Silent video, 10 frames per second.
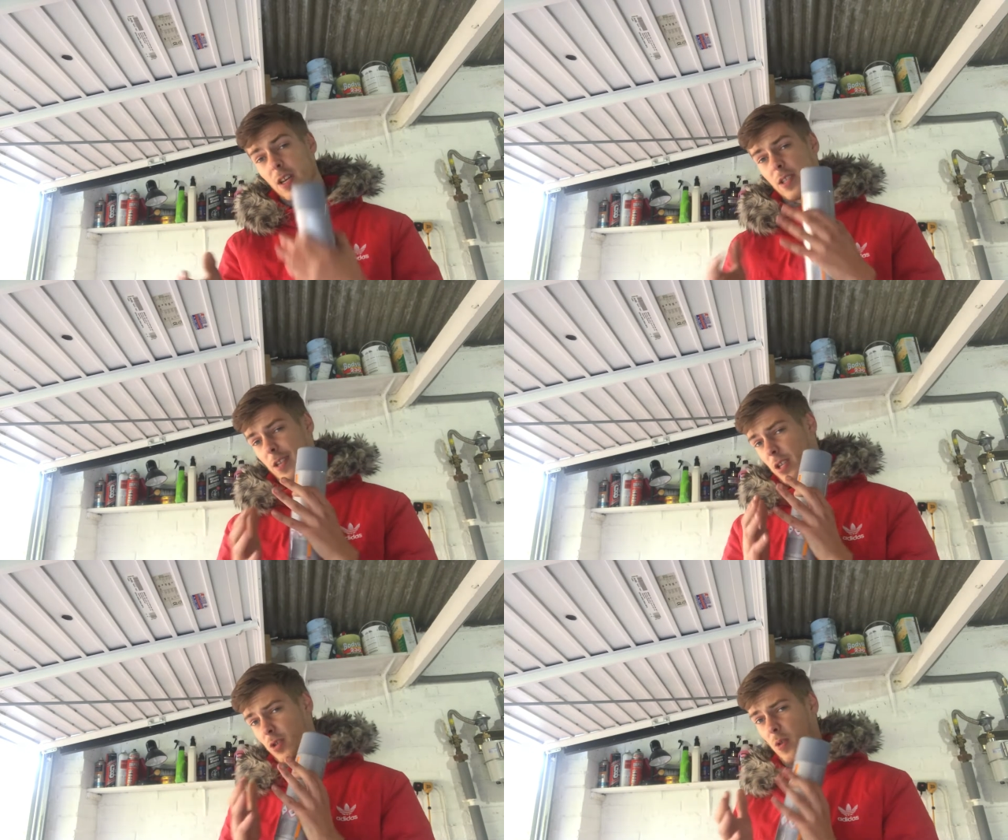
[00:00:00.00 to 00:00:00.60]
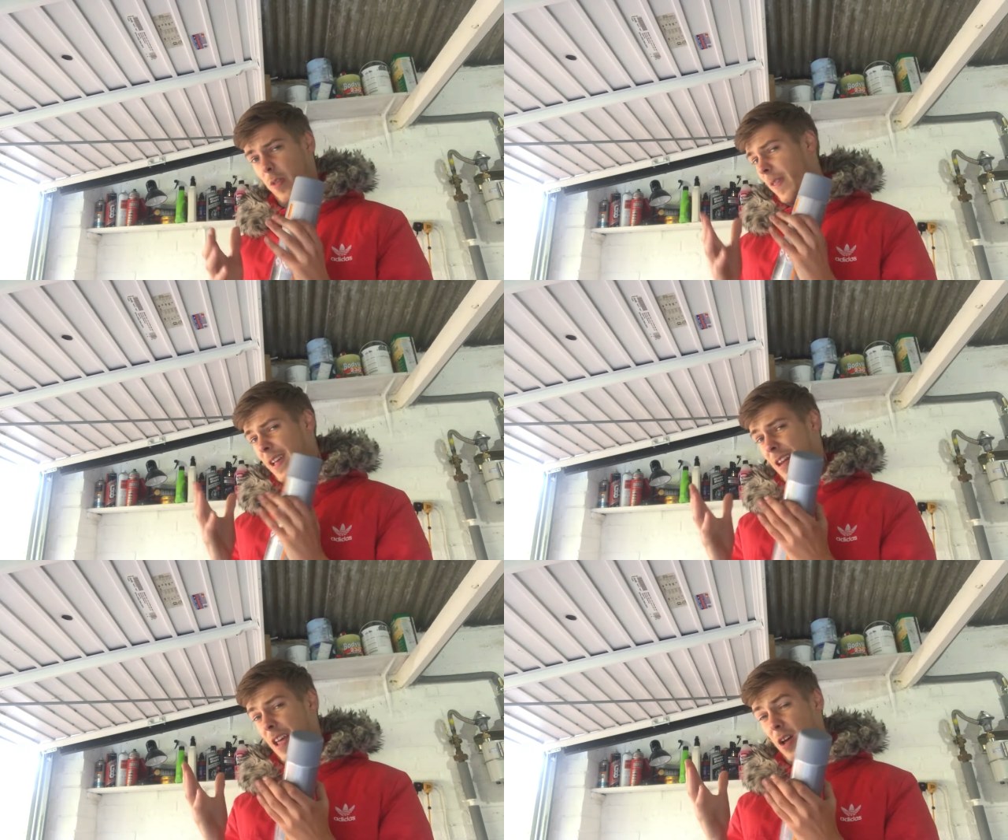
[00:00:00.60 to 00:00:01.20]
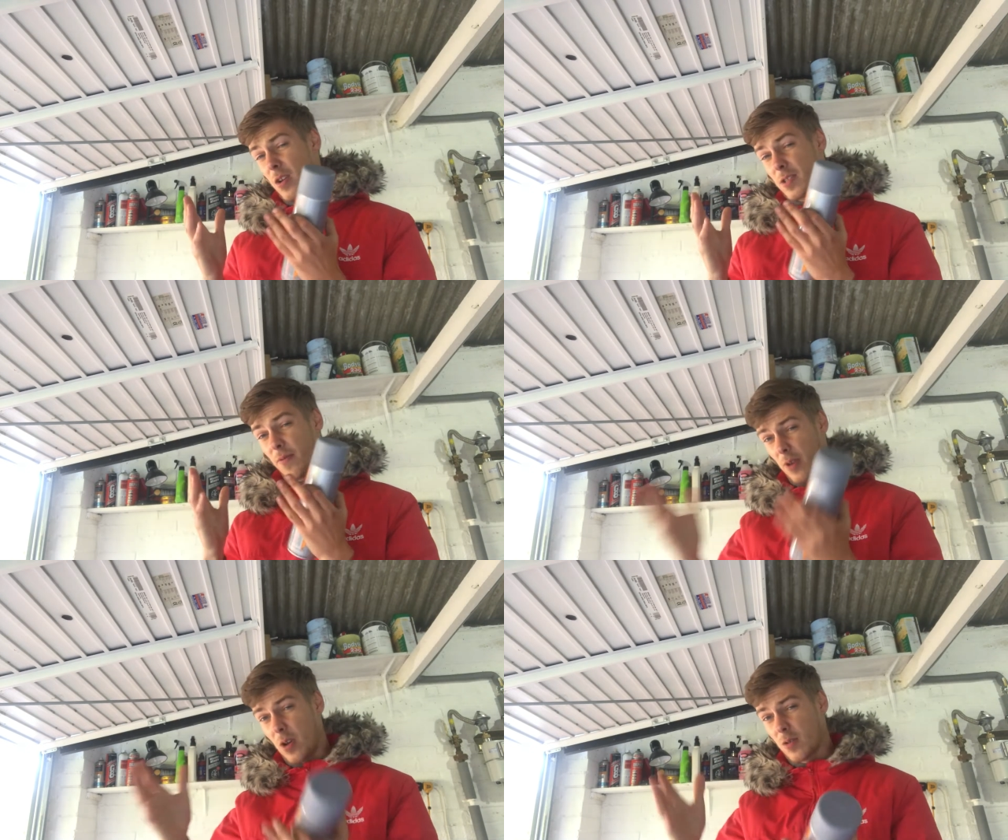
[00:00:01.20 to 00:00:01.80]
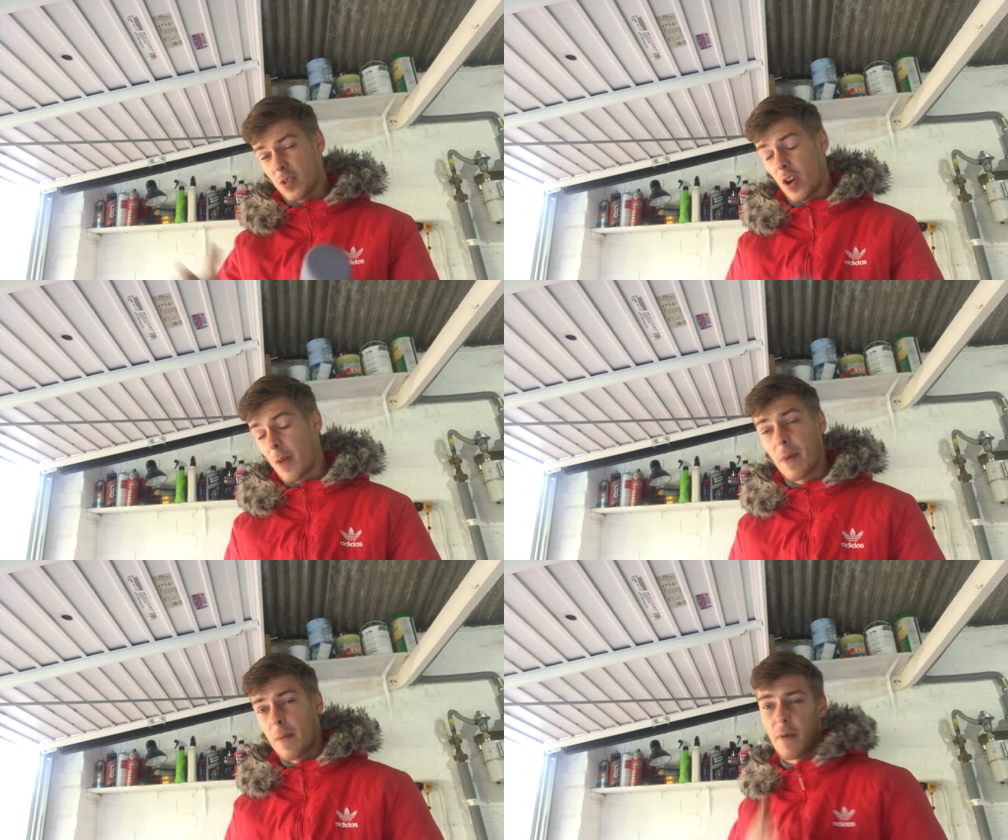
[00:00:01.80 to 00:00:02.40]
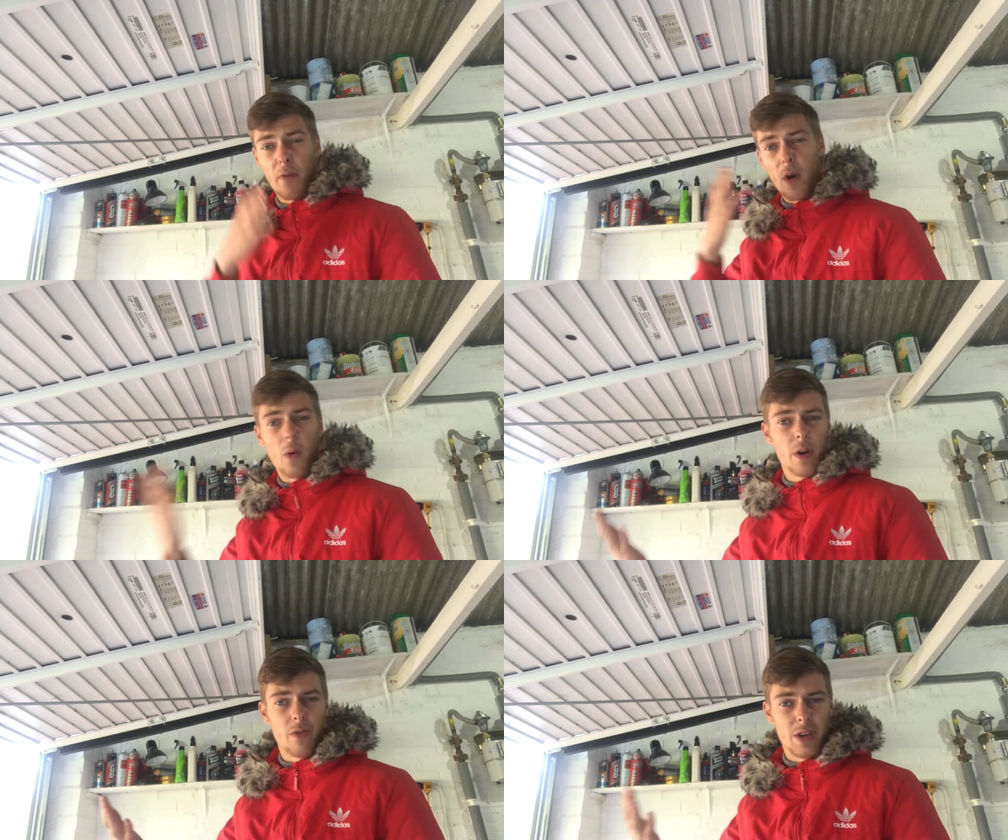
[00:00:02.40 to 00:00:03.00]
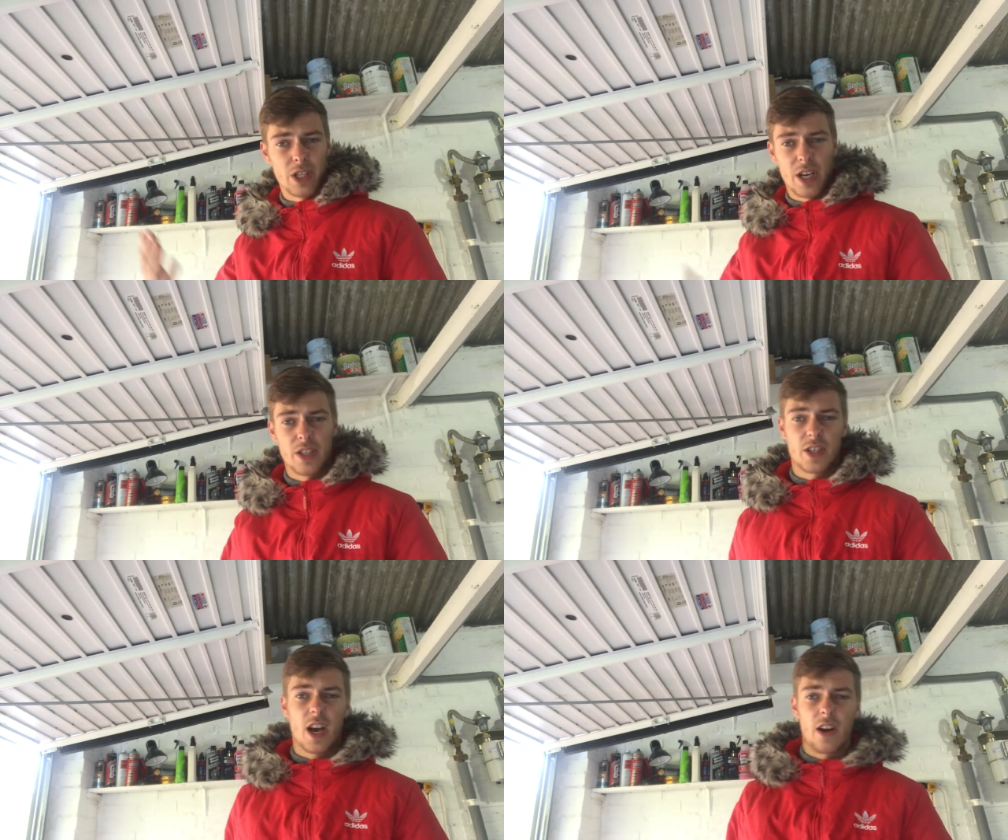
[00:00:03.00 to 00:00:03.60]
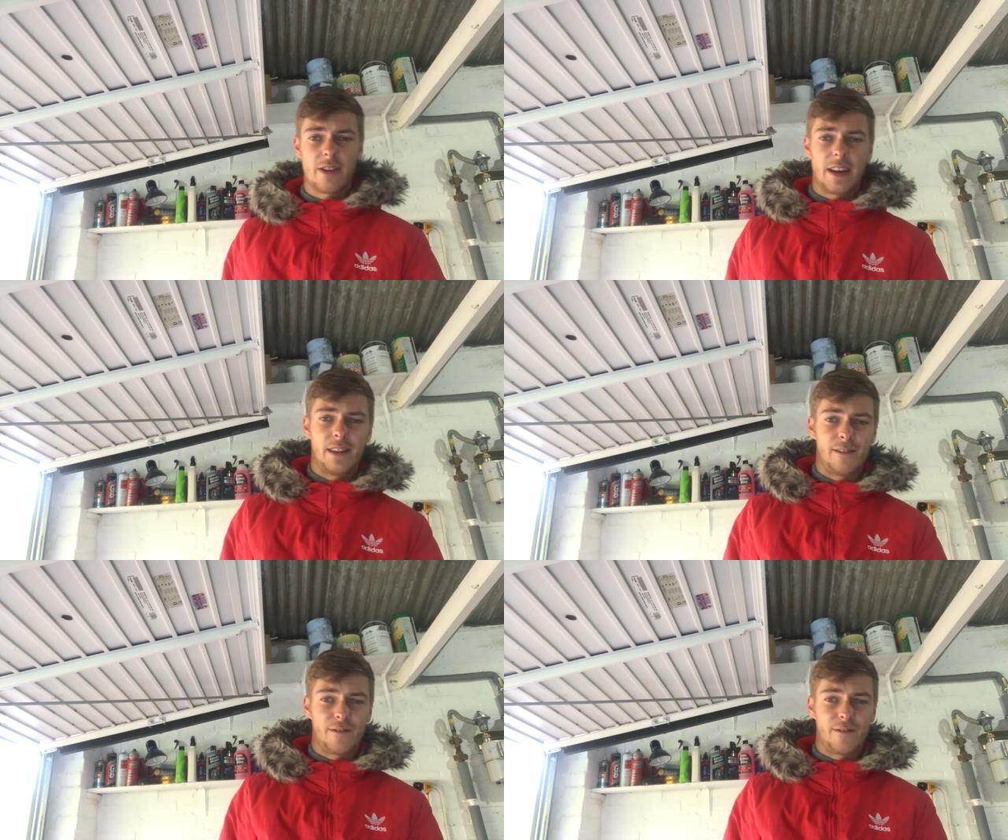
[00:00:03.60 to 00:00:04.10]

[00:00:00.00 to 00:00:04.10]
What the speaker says: to ensure that they last for a long time before I want to rechange the colour again in the